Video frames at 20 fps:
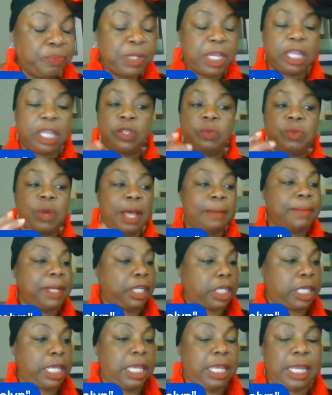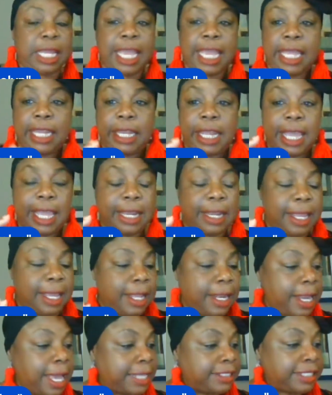in the woman king, and and
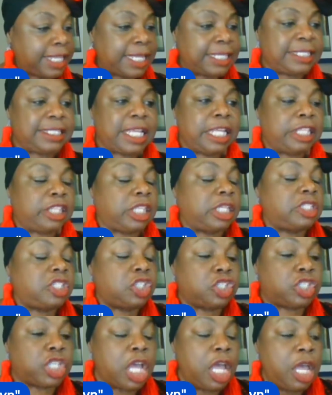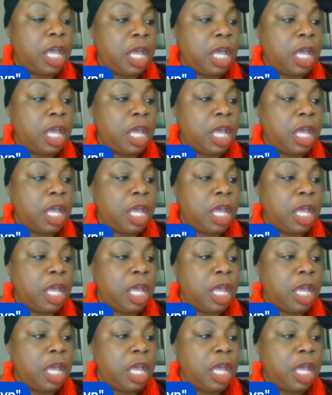and as I said, this is